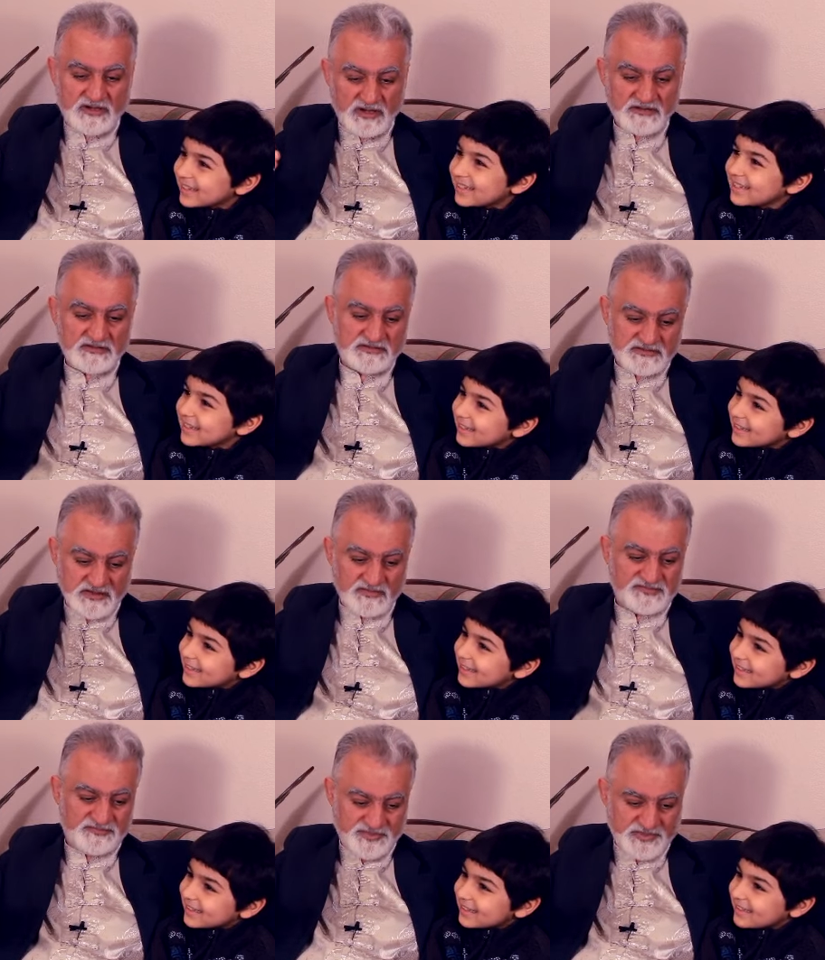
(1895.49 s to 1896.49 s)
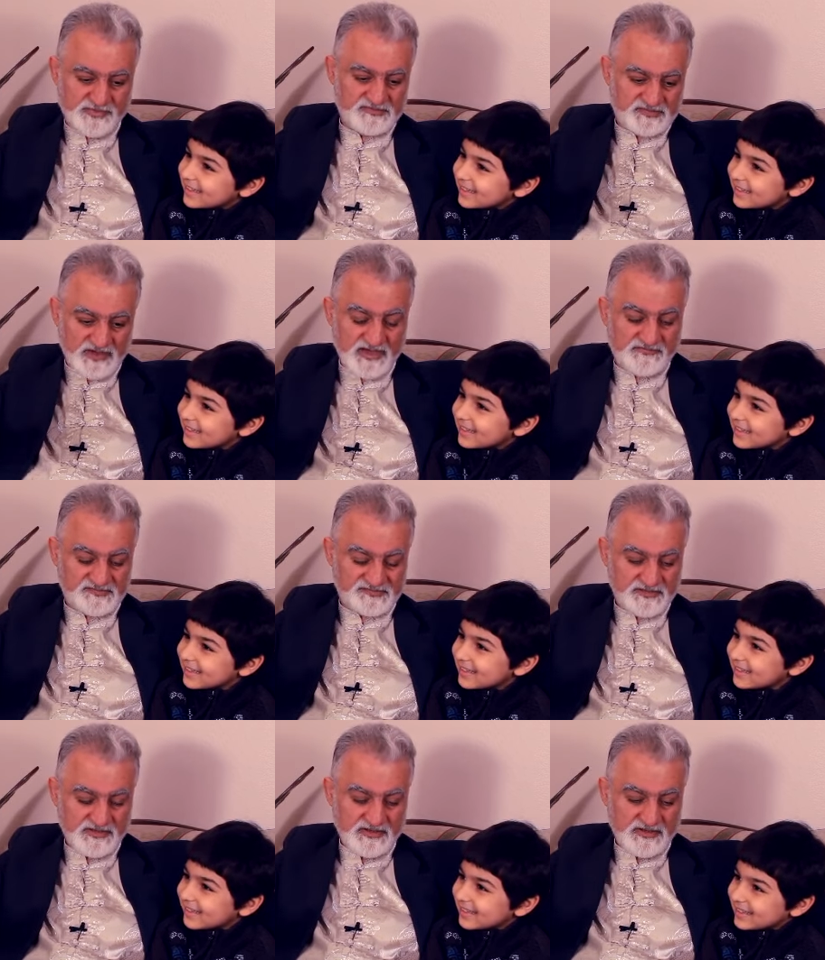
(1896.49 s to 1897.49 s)
Speaker 1: hundred thousand people's lives
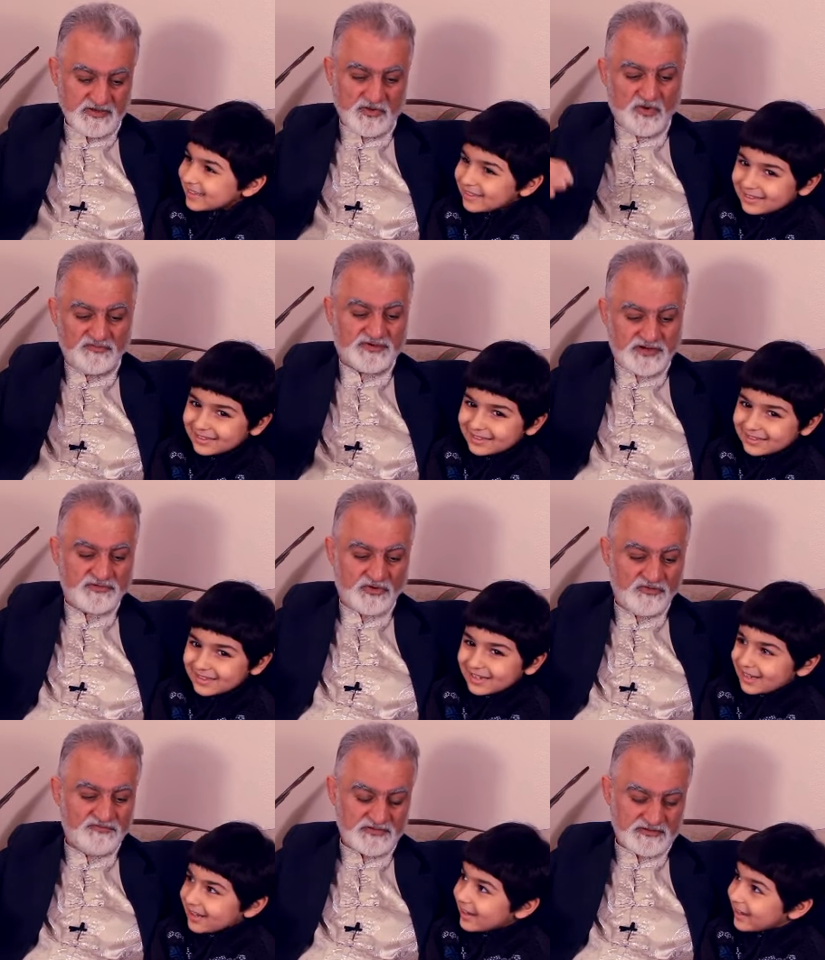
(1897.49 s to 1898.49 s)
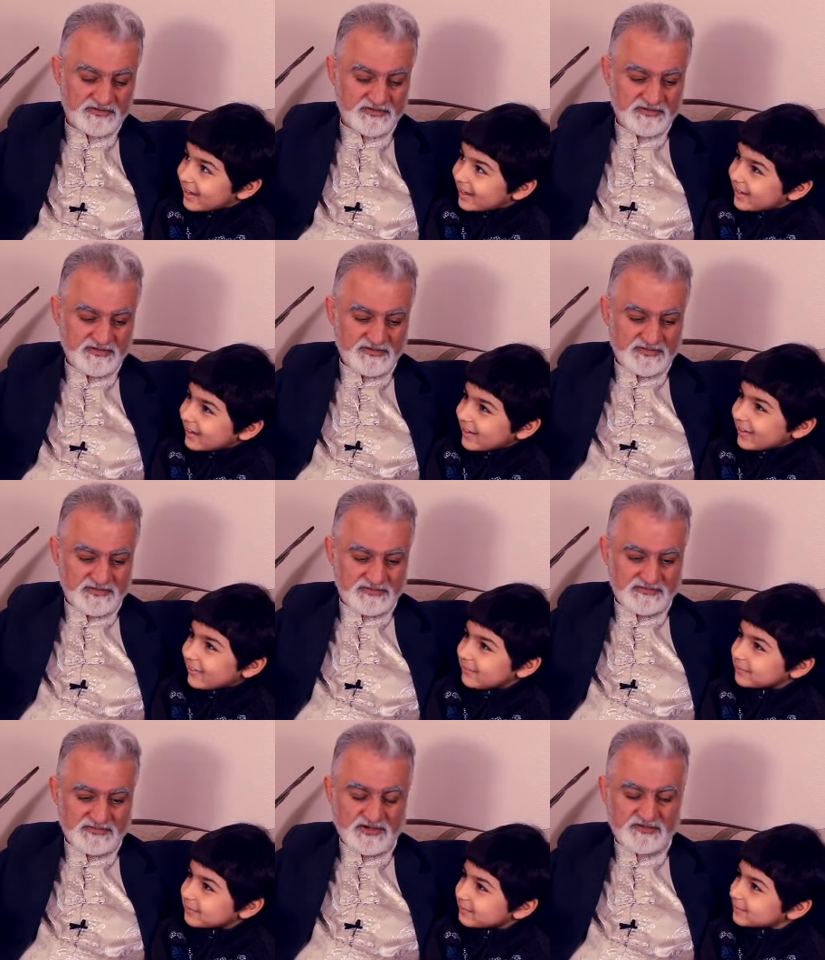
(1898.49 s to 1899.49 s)
over and over
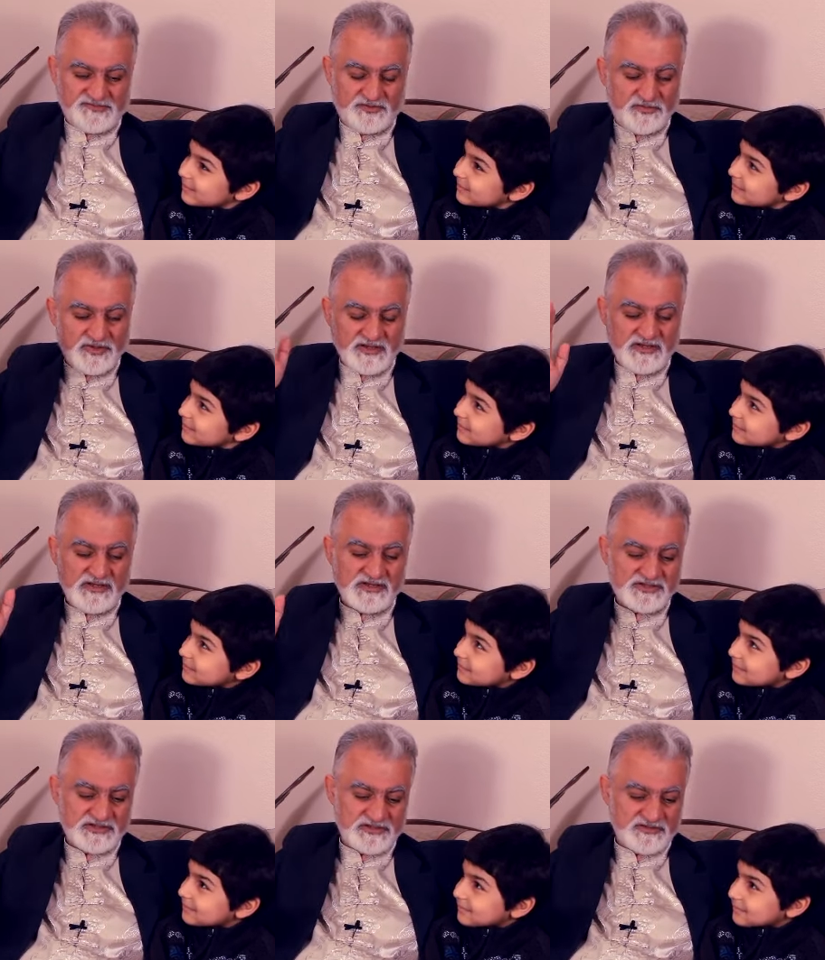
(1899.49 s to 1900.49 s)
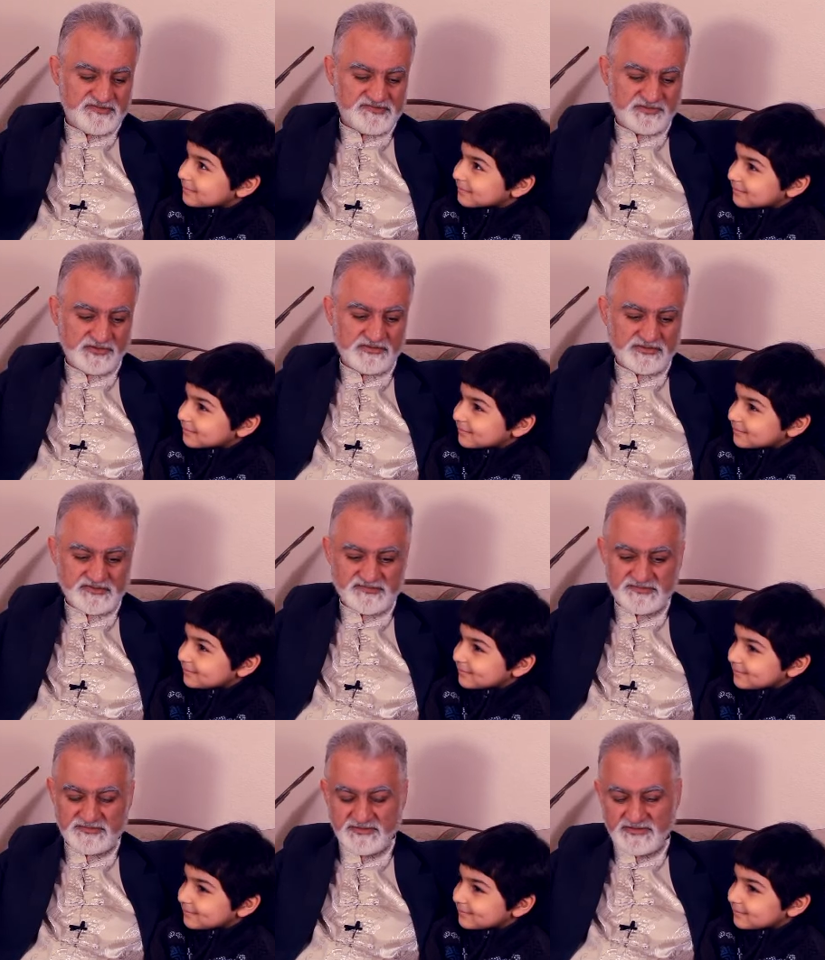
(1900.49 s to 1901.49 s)
there are so many legendary stories.
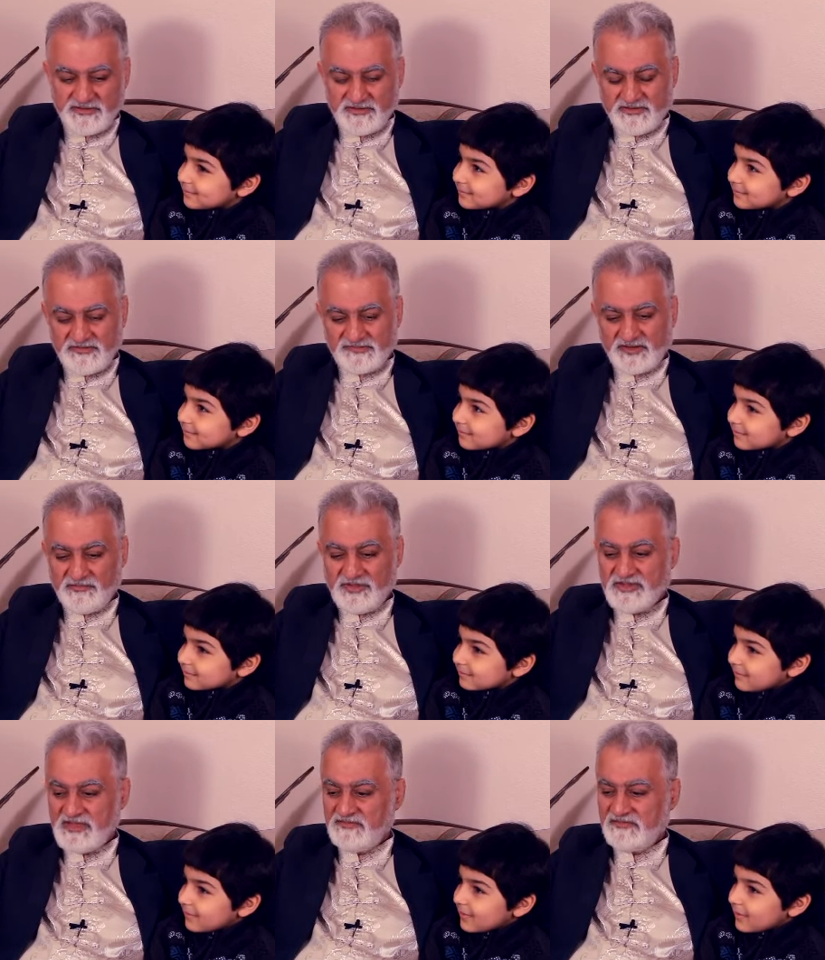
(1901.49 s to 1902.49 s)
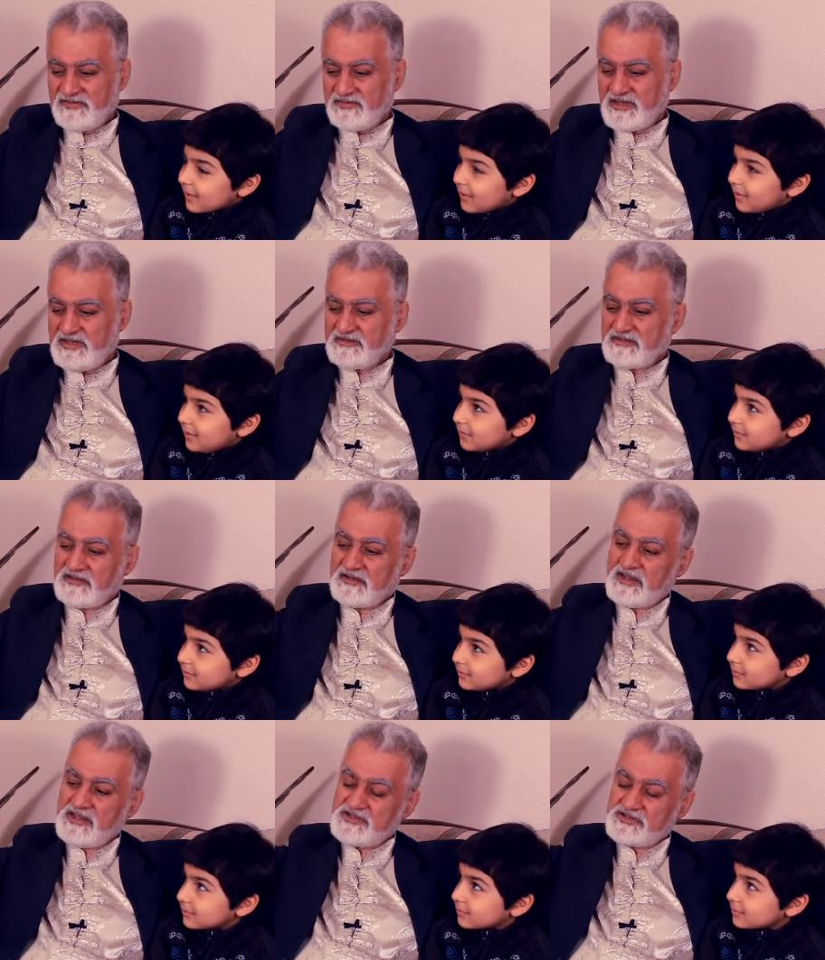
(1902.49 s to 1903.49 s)
Somebody even later
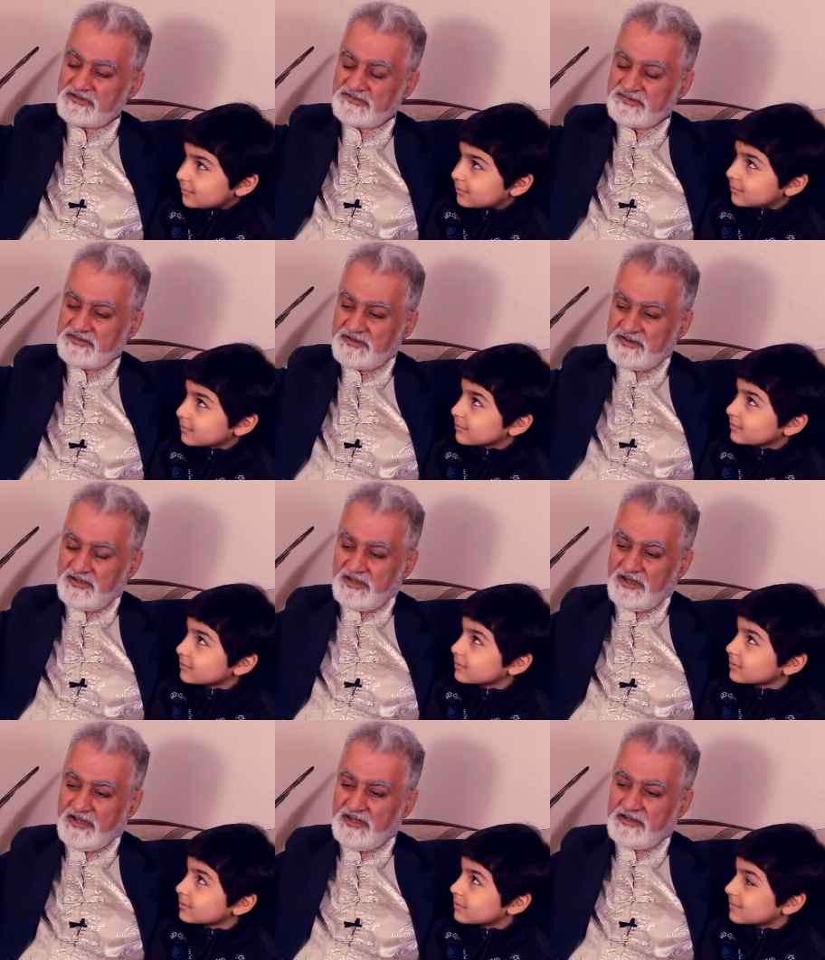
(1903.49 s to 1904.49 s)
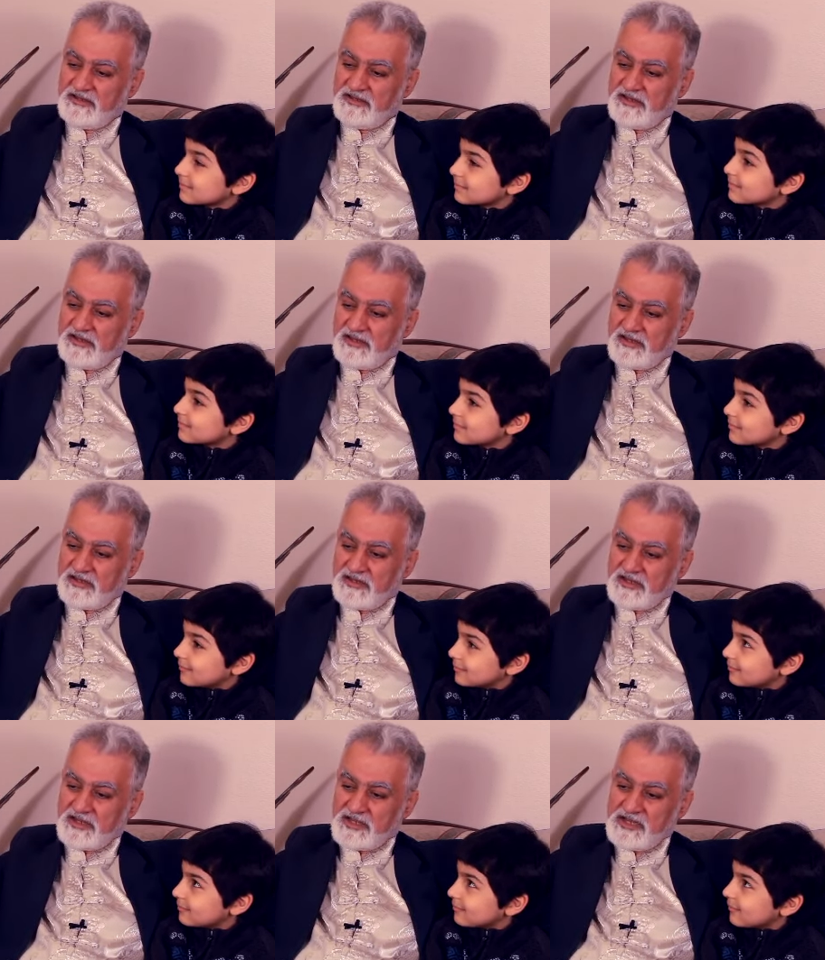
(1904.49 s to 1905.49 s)
ages in the